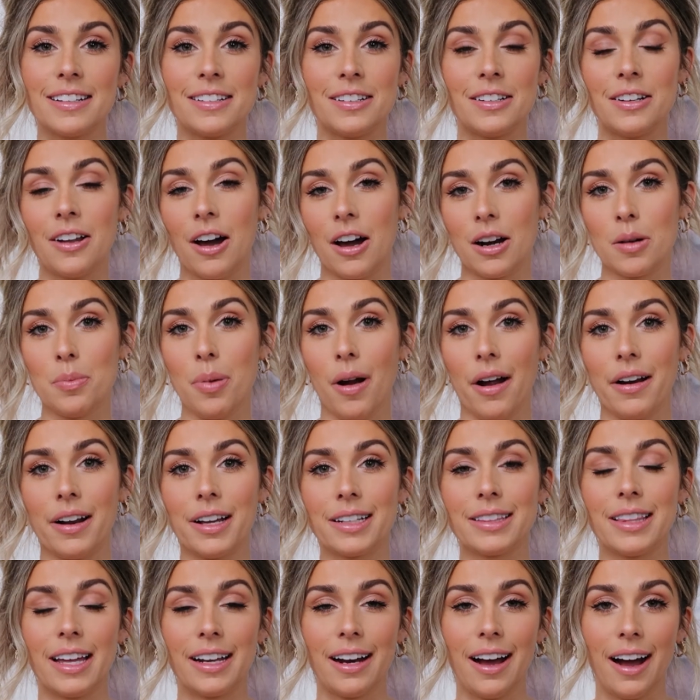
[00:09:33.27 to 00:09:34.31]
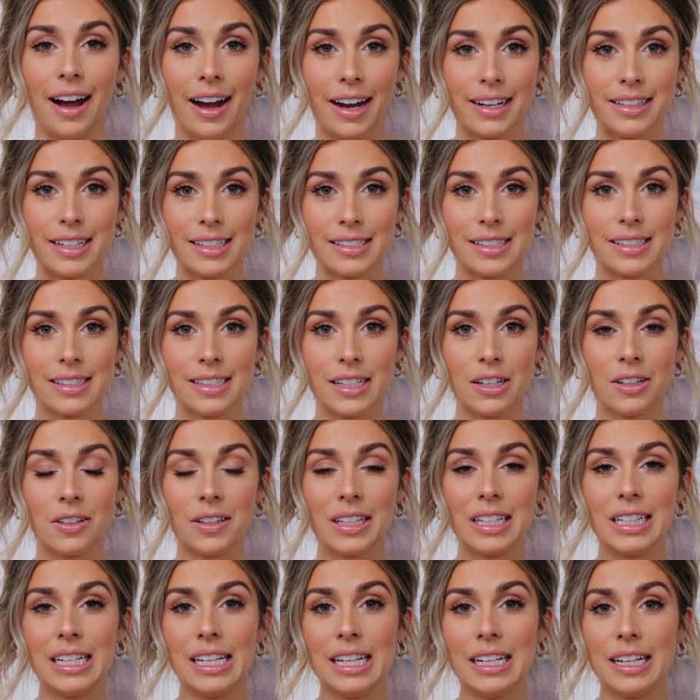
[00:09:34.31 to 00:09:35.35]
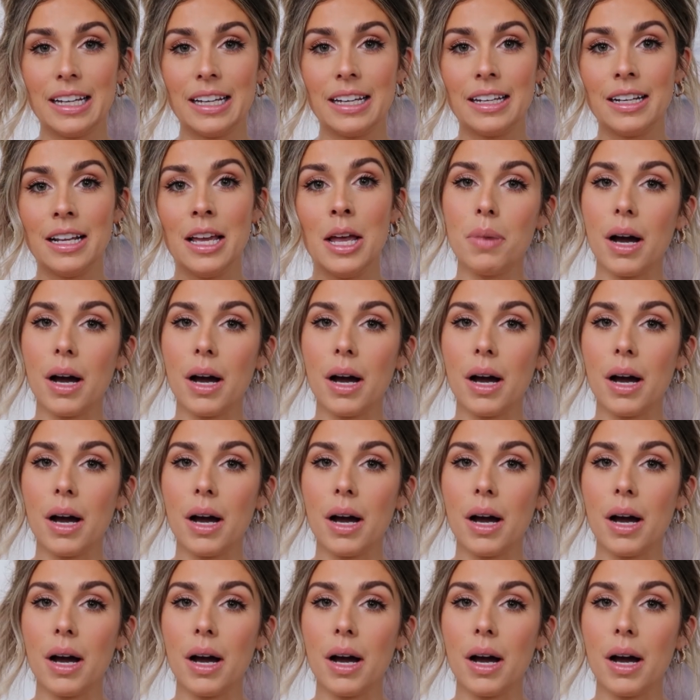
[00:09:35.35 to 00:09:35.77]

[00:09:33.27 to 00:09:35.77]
not a product that I necessarily needed.